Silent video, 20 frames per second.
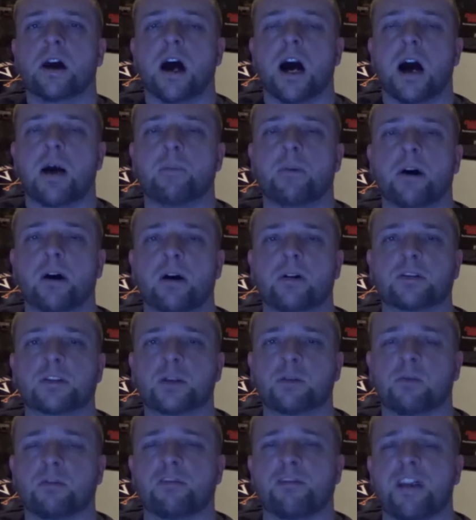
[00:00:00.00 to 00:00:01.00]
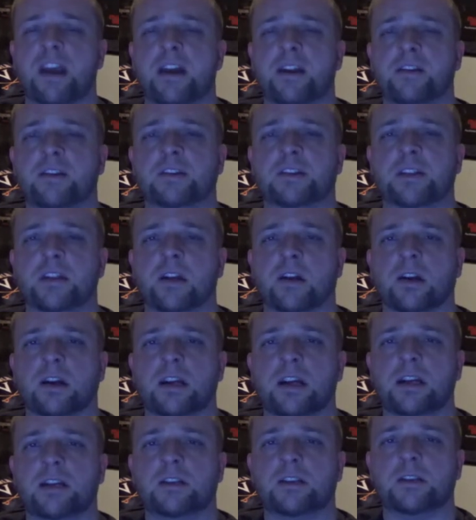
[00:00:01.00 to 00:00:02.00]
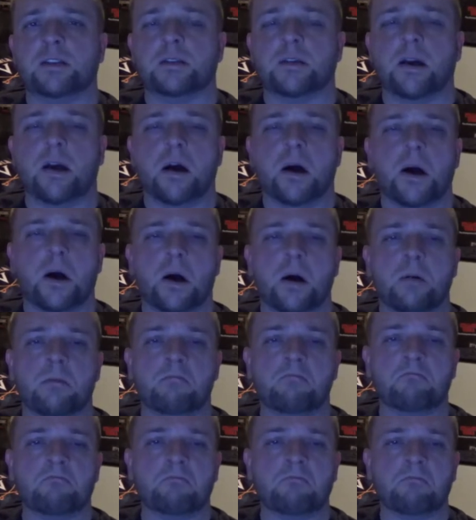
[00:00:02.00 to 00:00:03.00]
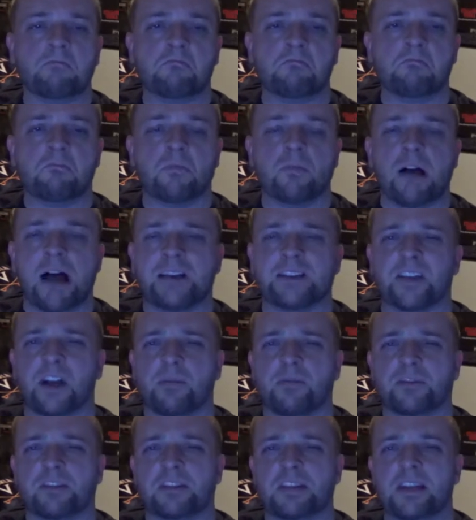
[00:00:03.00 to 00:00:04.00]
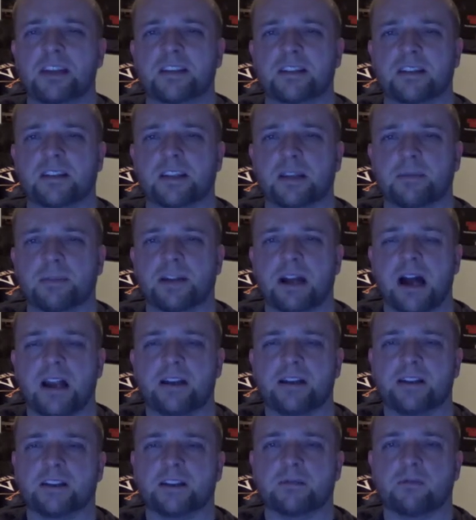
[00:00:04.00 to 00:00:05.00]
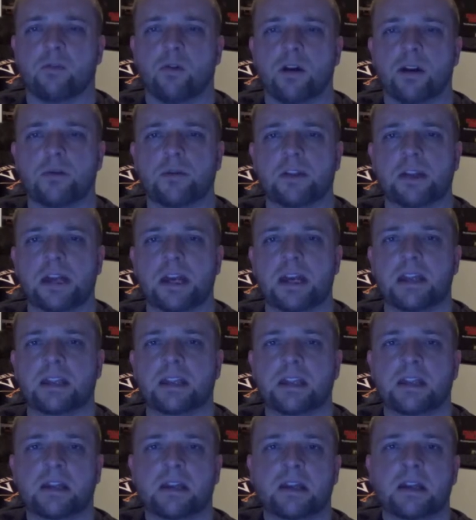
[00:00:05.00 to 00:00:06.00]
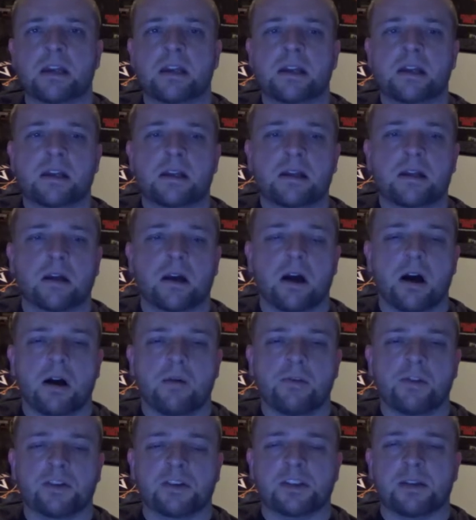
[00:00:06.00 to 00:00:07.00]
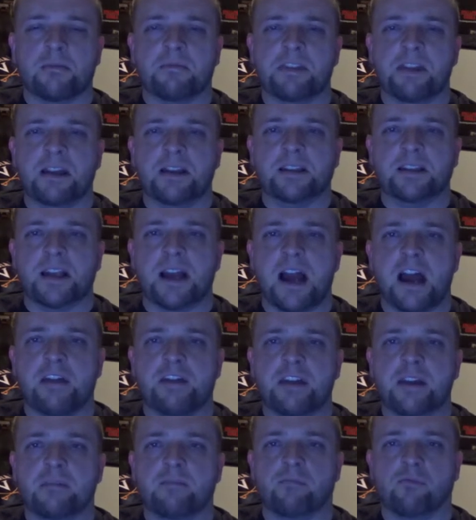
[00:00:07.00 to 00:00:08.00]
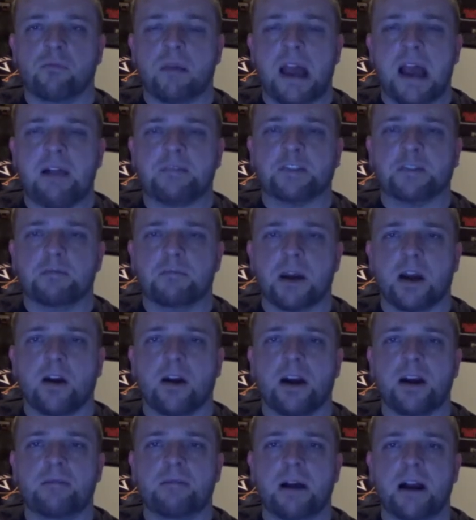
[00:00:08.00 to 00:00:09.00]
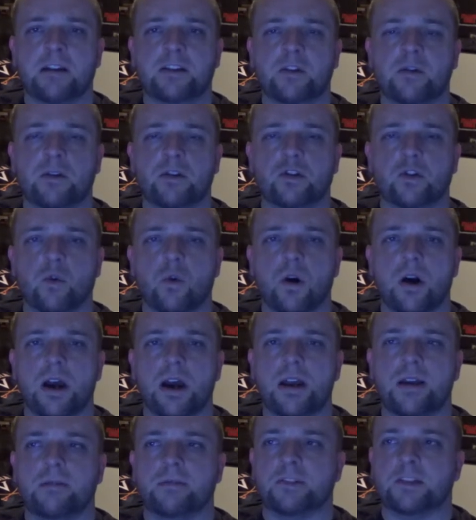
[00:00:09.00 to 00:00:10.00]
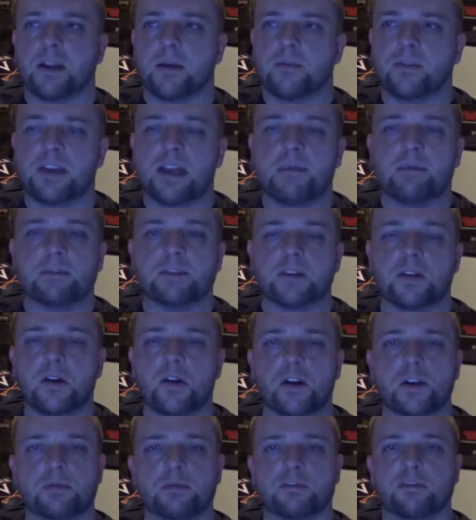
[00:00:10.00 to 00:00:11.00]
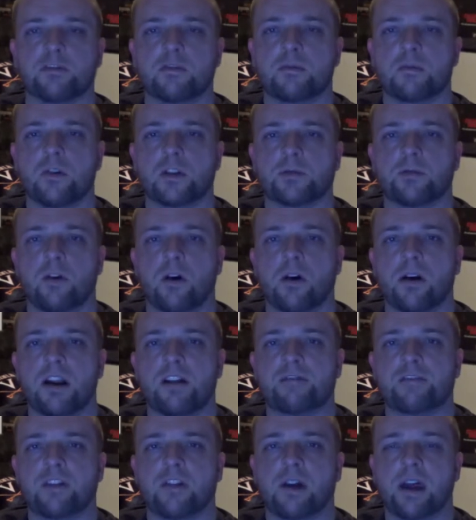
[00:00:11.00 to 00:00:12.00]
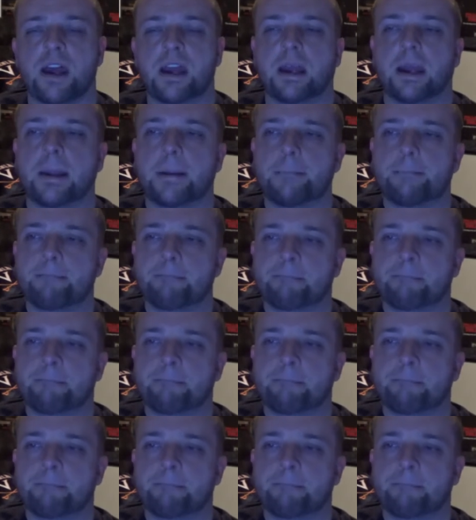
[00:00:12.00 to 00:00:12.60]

I'm a super fan of the series. Last couple seasons, I've been kind of disappointed with it. There's some things that I think have some merit. I do enjoy some of the episodes, but for the most part, I feel like